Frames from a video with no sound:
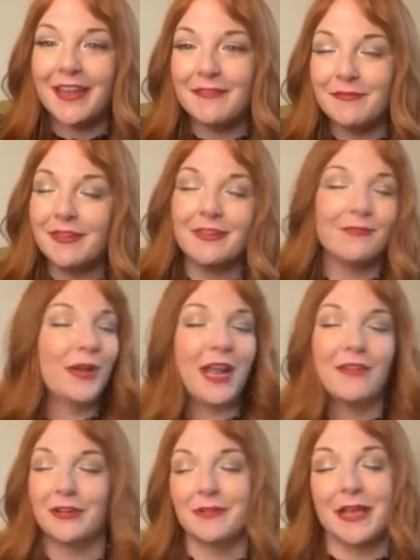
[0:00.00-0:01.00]
And, well, and
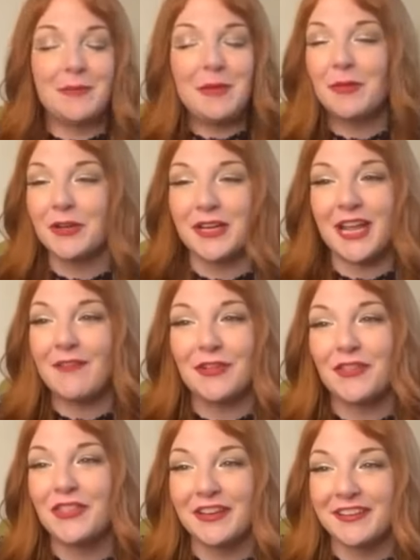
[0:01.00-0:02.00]
whatever, right, like people are gonna have
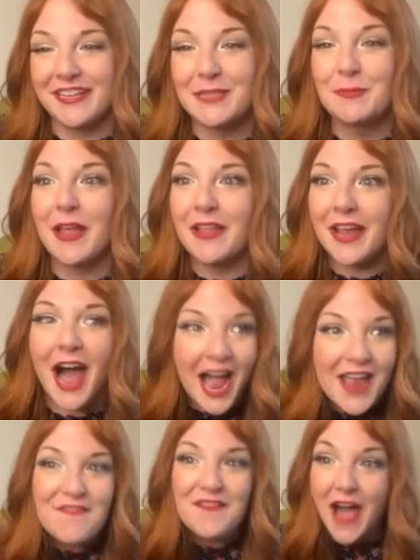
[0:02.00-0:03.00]
their theories, but like
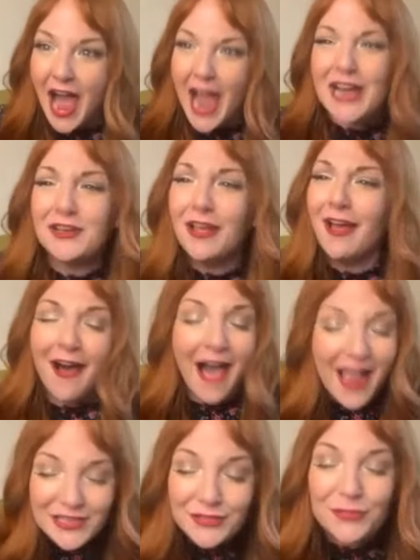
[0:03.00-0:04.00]
I
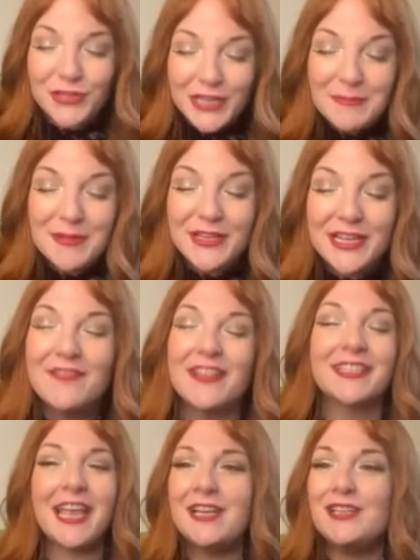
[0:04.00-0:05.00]
truly believe
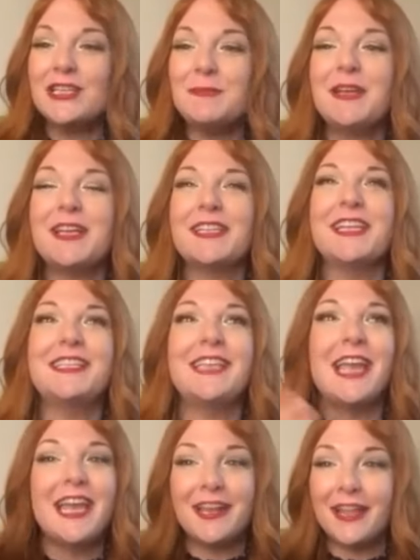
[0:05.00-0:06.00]
this. And just because I
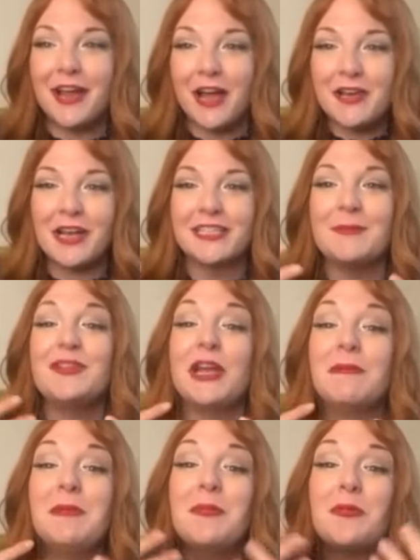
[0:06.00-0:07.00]
say it, like, you guys,
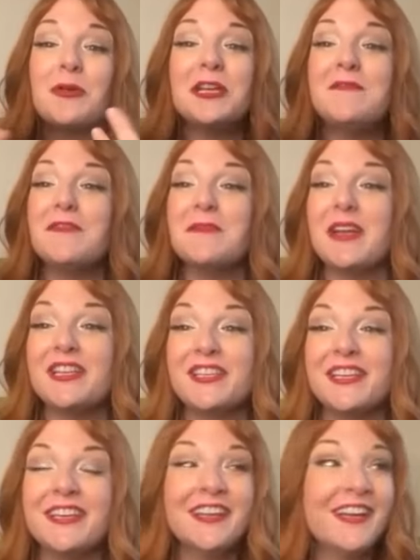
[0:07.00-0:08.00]
I'm reporting
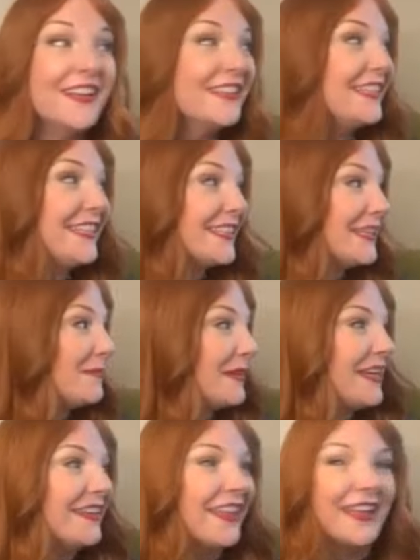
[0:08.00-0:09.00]
information, that doesn't
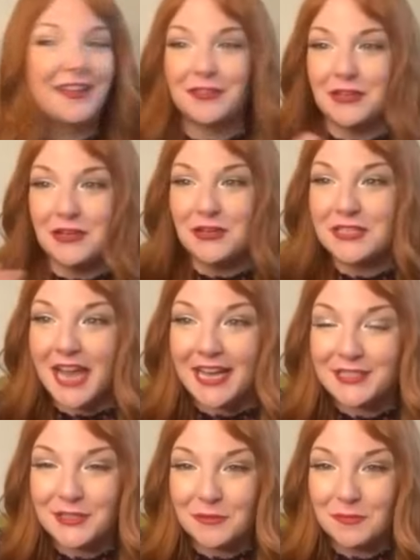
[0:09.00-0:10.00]
mean like the
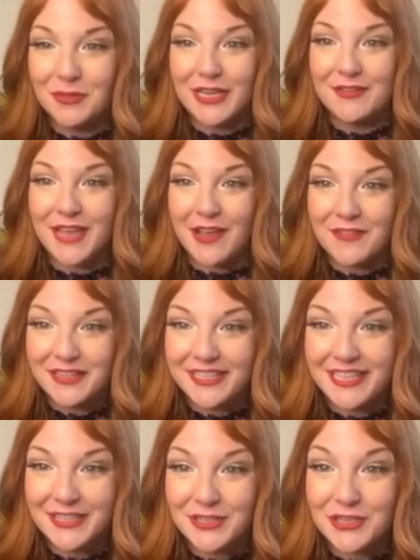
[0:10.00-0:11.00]
newscaster believes
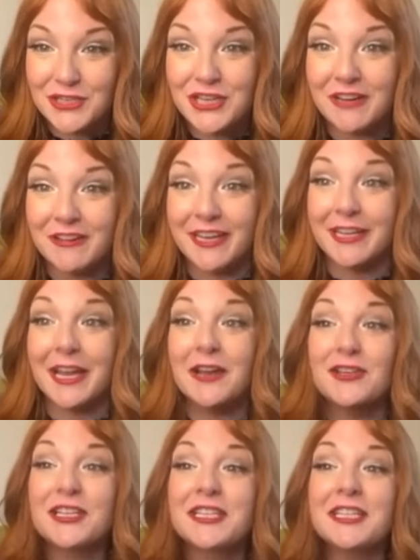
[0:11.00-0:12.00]
everything that they're sharing. Like,
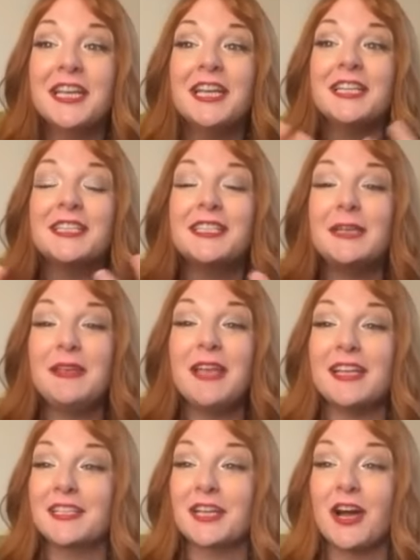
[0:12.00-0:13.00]
just see me
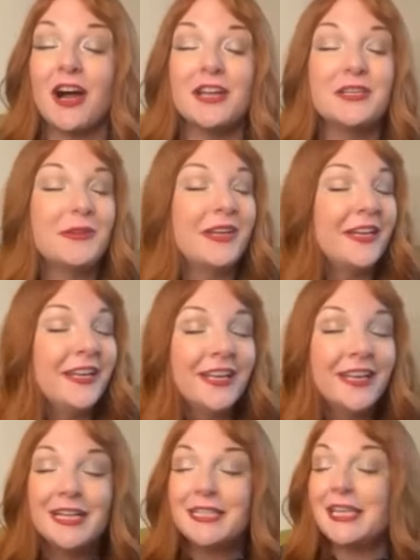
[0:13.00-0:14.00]
as a conduit,
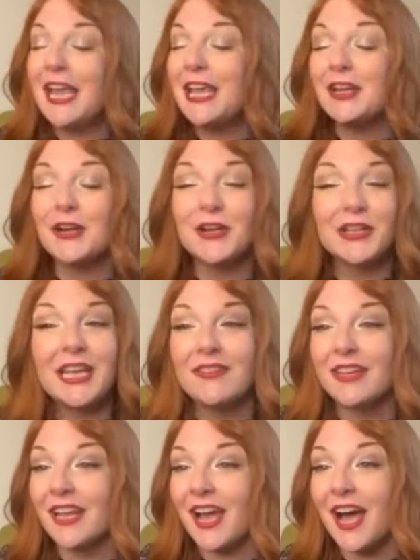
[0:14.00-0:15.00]
take it or leave
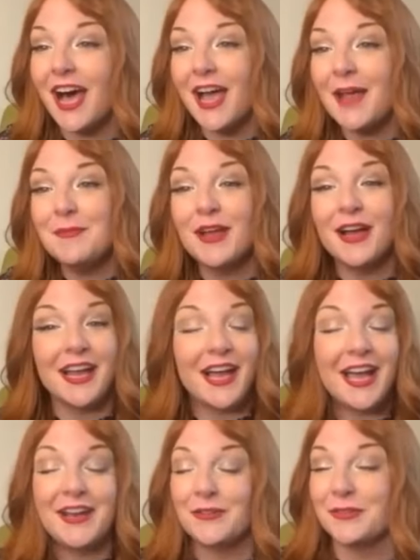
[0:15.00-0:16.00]
it.
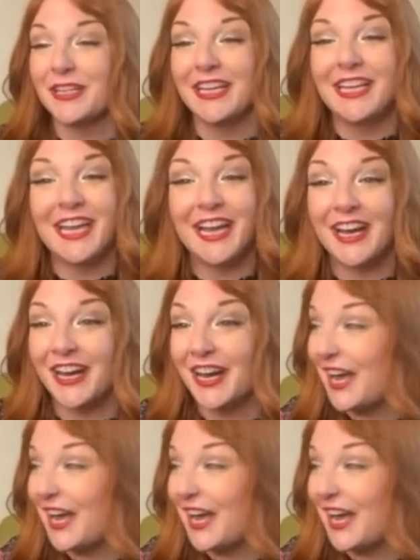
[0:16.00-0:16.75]
I don't really care.